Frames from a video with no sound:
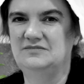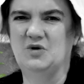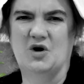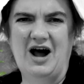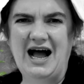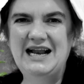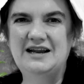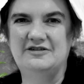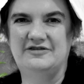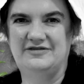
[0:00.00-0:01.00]
Where I
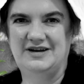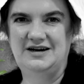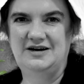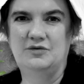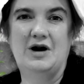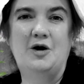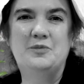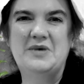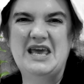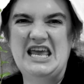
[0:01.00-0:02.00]
live,
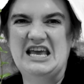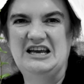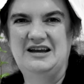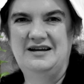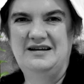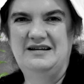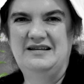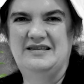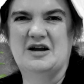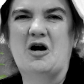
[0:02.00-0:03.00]
round me,
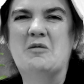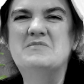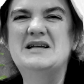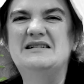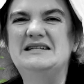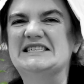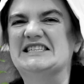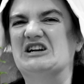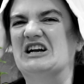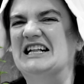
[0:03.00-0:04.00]
there are mills
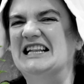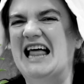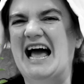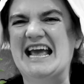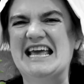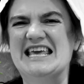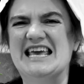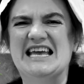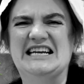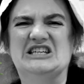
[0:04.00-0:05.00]
that are
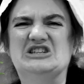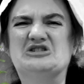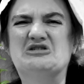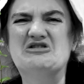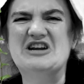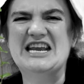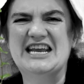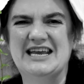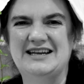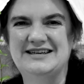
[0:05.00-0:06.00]
clanking and
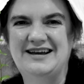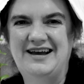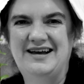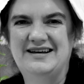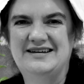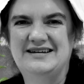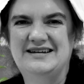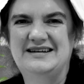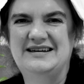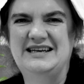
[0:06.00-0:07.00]
creaking.
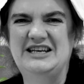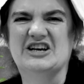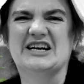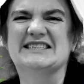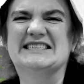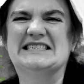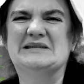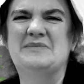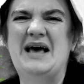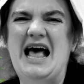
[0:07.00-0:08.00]
You can
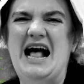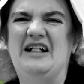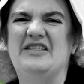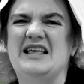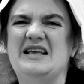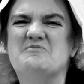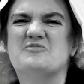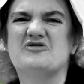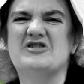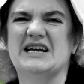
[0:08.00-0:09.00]
smell the
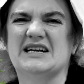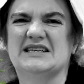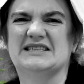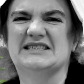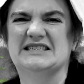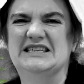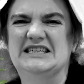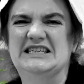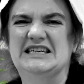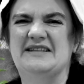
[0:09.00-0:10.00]
bricks
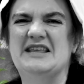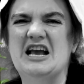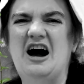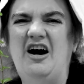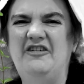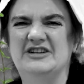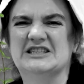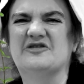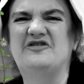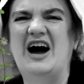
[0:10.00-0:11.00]
and the
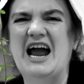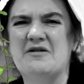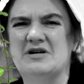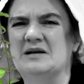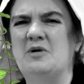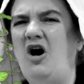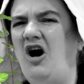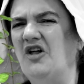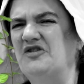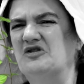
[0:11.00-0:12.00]
ovens firing them
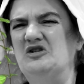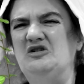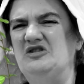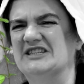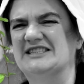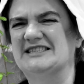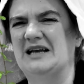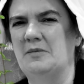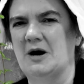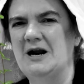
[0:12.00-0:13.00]
all through the
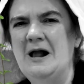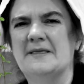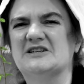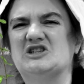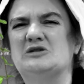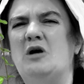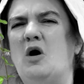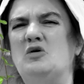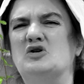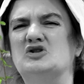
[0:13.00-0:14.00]
summer, the
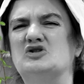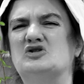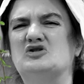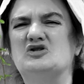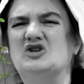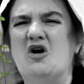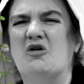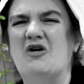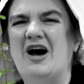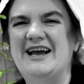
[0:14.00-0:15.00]
smoke and soot
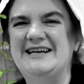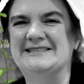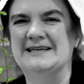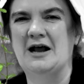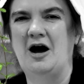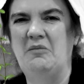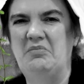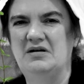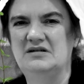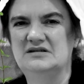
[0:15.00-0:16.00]
rising up.